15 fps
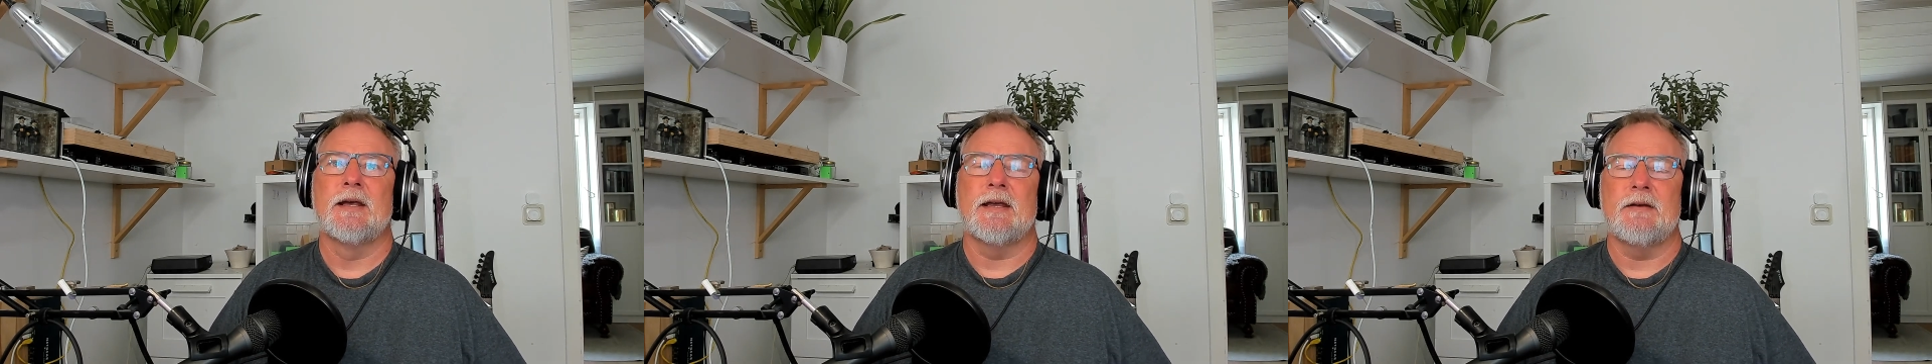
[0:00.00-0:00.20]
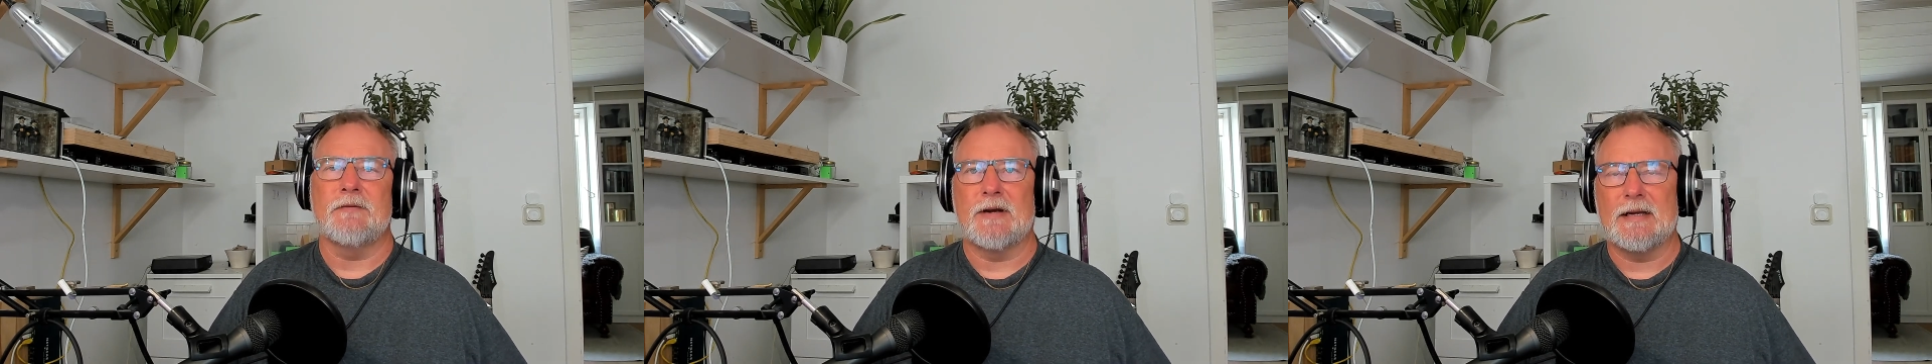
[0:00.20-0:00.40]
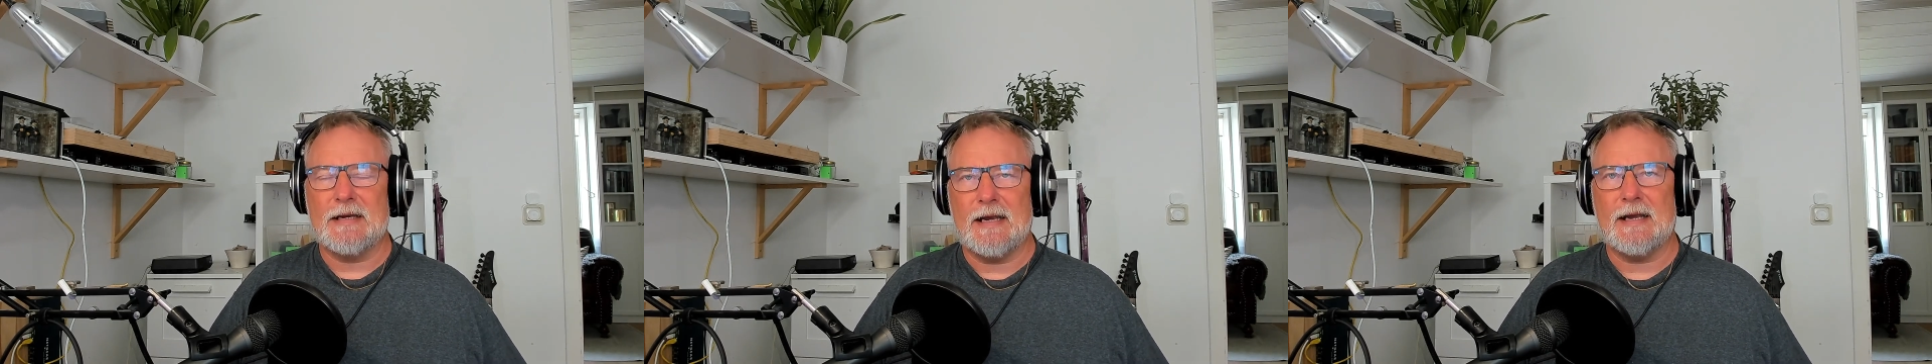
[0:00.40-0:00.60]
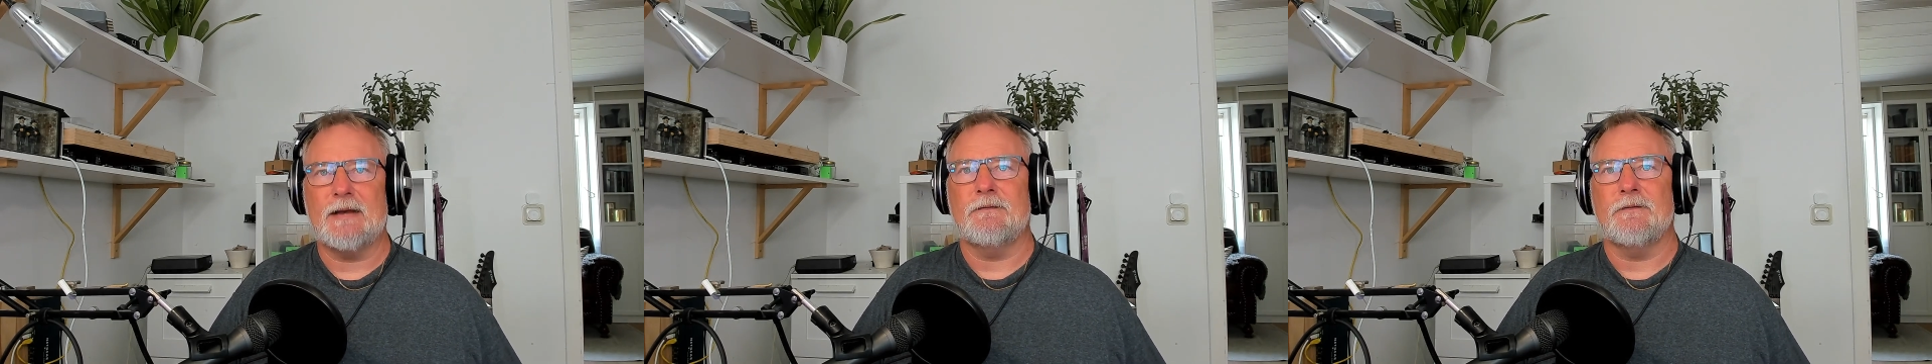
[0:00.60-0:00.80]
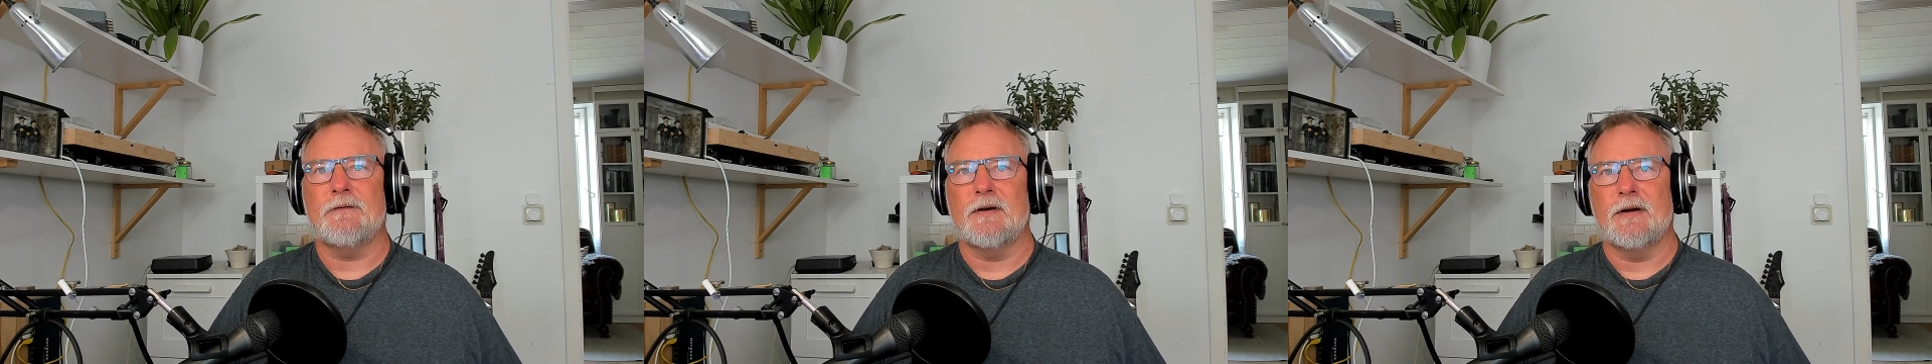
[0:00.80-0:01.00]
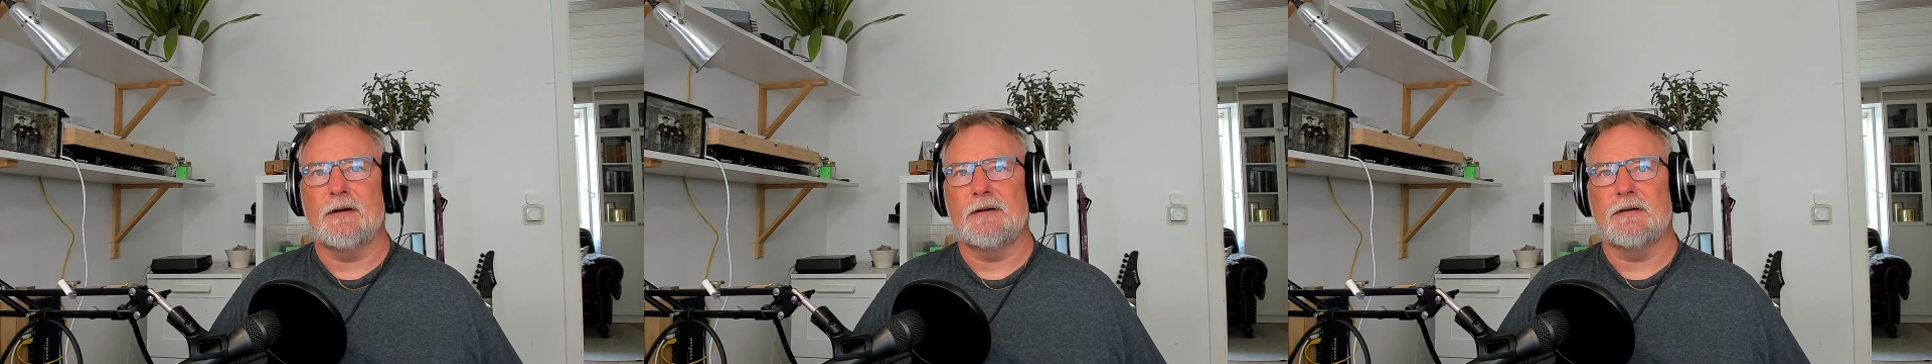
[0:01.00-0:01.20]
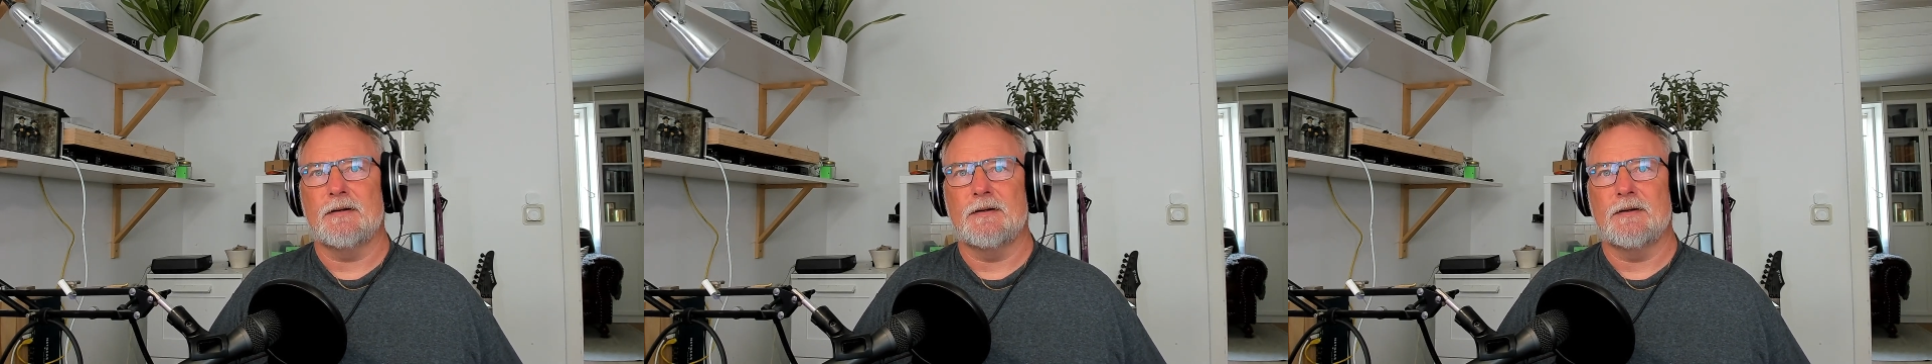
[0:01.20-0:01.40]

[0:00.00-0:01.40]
If I can't find,